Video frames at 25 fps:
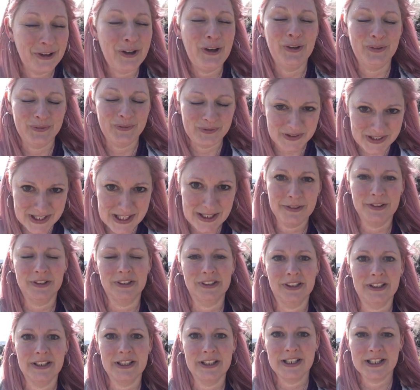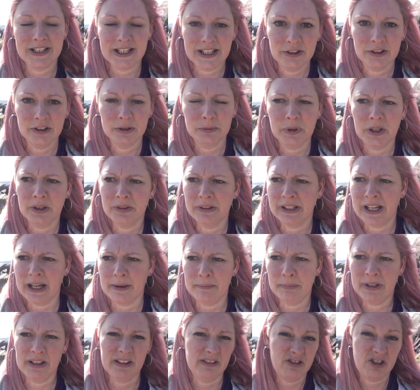obviously what I'm going to take on a wild
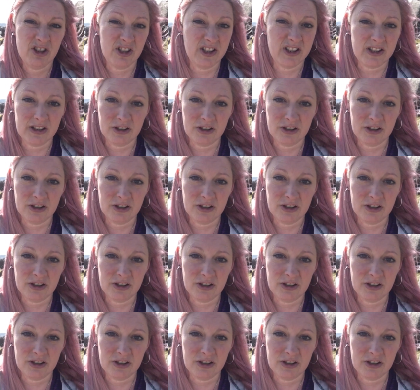camp, but it just,